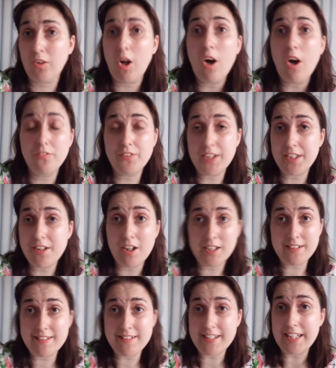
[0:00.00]

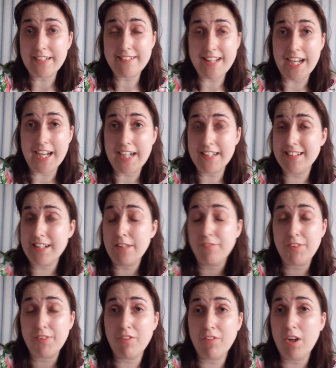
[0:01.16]
COVID-19 test
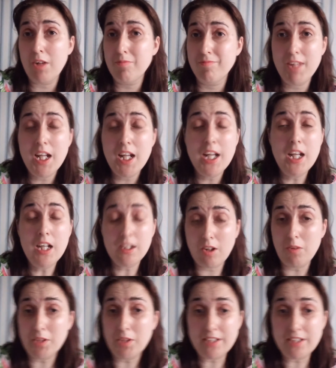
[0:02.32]
if you're from
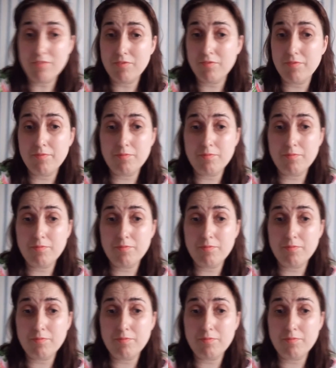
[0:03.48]
going